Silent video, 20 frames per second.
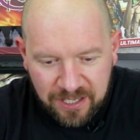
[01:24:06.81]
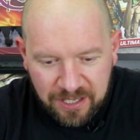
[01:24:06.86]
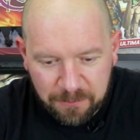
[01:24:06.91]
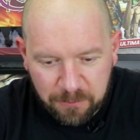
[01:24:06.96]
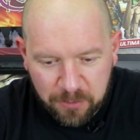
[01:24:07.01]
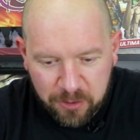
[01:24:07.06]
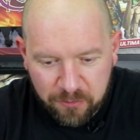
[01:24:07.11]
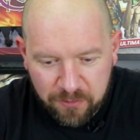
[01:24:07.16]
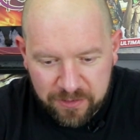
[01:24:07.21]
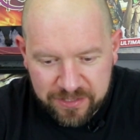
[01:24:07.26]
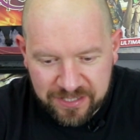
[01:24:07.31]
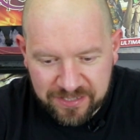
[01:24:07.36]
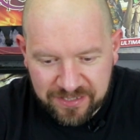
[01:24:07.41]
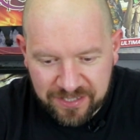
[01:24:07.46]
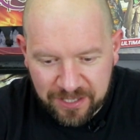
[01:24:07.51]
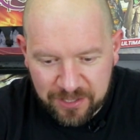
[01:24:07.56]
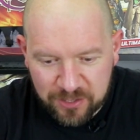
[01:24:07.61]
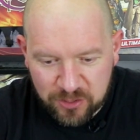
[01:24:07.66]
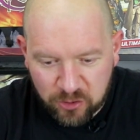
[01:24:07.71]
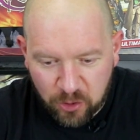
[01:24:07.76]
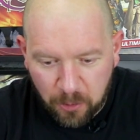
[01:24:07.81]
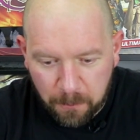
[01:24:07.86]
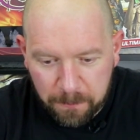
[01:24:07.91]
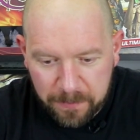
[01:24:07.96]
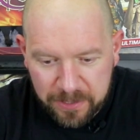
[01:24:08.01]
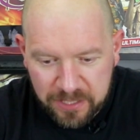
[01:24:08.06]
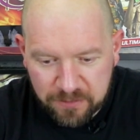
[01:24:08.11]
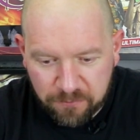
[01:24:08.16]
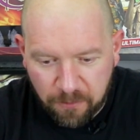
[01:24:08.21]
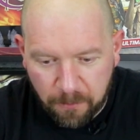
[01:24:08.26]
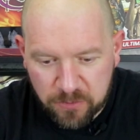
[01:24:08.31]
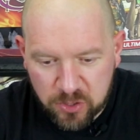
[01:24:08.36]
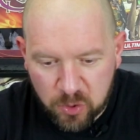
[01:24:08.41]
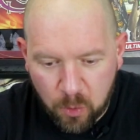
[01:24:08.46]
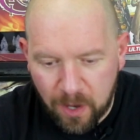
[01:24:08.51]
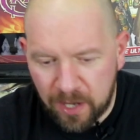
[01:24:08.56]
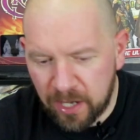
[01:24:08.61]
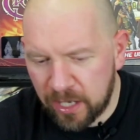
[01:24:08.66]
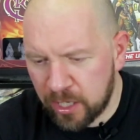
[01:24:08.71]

Chris is saying, Zombies from Twilight